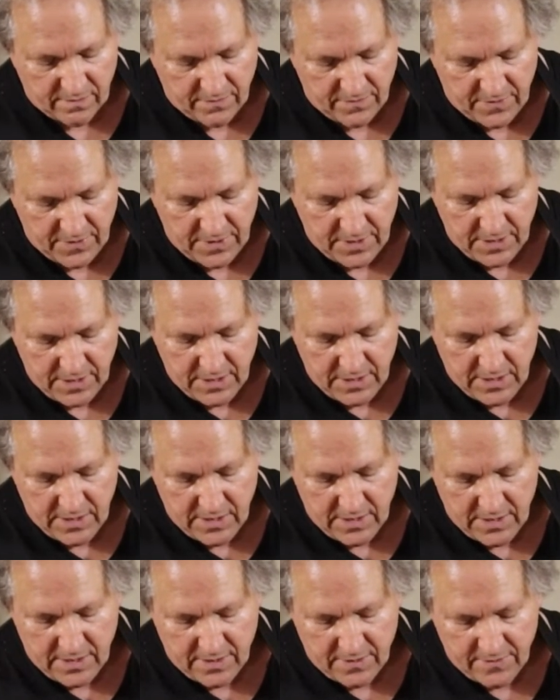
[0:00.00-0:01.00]

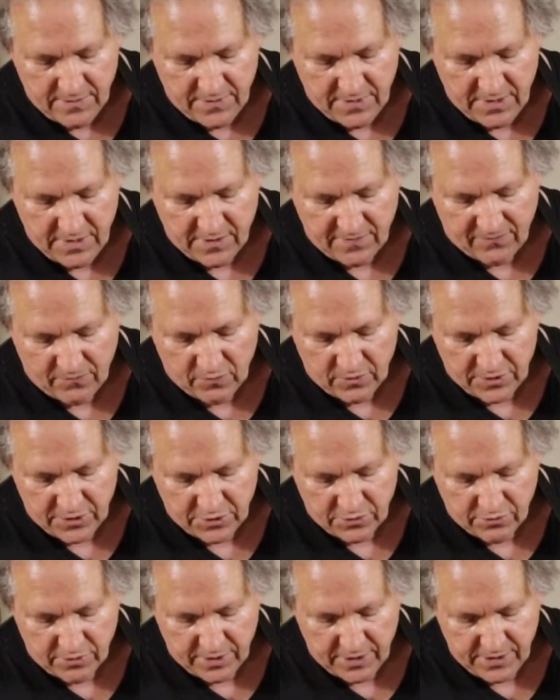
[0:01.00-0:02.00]
these 4
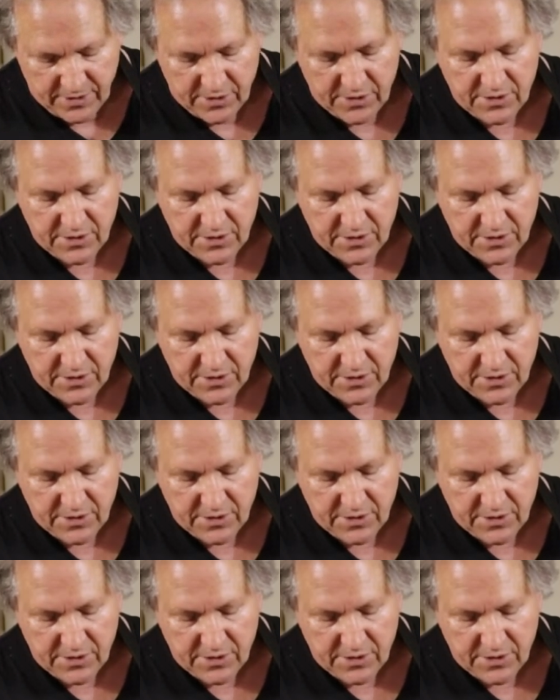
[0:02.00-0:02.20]
strings.